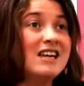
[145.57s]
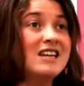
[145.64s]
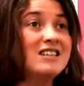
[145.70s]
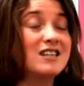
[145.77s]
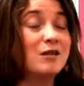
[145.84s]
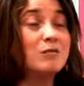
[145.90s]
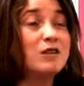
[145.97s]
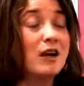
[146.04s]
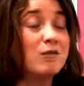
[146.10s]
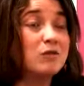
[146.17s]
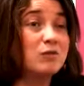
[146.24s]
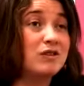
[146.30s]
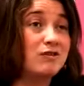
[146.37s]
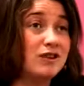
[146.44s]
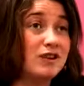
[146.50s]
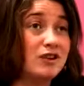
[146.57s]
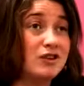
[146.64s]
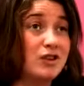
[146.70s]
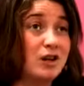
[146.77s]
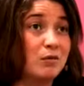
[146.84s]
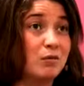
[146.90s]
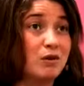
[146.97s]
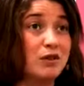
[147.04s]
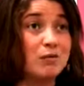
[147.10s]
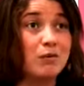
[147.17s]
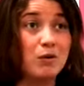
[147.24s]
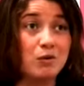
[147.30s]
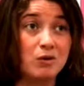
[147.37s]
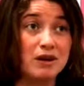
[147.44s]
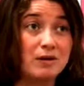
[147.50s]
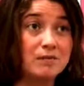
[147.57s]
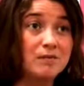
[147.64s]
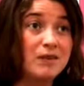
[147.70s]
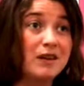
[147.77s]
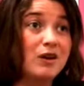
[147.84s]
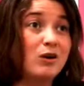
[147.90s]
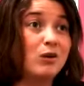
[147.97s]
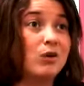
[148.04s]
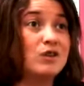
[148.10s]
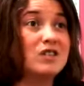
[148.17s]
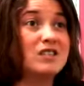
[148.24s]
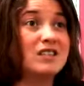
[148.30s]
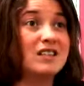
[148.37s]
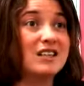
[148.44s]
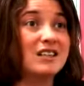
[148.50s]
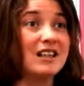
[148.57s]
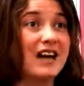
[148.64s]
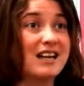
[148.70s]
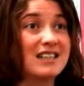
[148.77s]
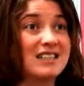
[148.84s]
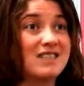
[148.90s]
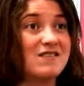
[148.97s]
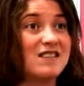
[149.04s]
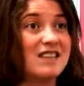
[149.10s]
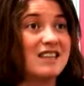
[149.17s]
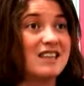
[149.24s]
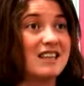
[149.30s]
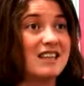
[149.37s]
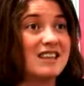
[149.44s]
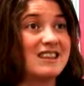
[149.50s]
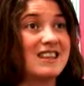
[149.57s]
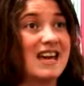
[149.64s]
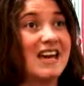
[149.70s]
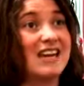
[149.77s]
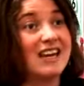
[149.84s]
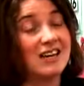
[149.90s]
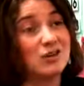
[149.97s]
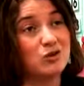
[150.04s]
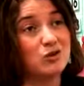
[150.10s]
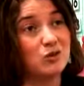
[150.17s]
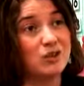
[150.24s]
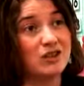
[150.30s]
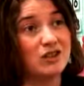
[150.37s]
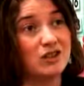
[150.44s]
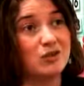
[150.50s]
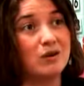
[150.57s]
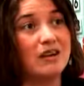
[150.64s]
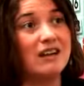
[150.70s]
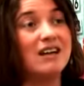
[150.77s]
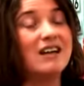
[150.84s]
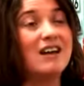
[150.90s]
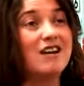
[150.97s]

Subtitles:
Sometimes we finish up with a poem or just a little activity that they enjoy doing,